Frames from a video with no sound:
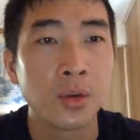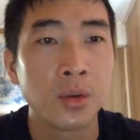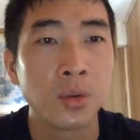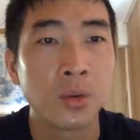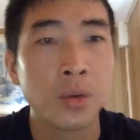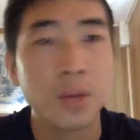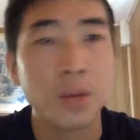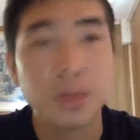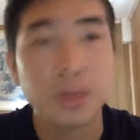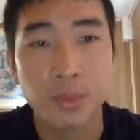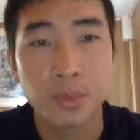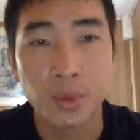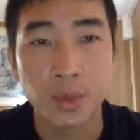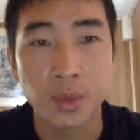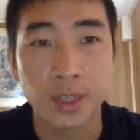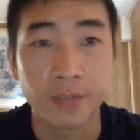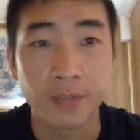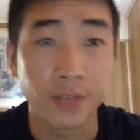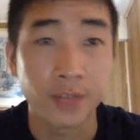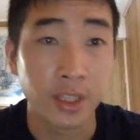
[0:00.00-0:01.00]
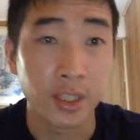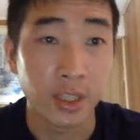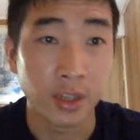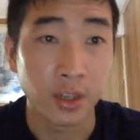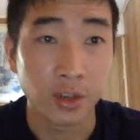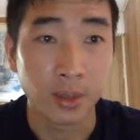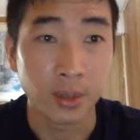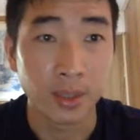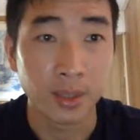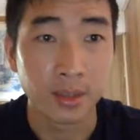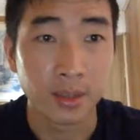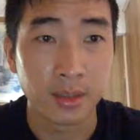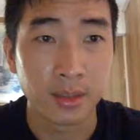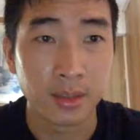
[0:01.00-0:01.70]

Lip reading: Why people want to visit GOMA?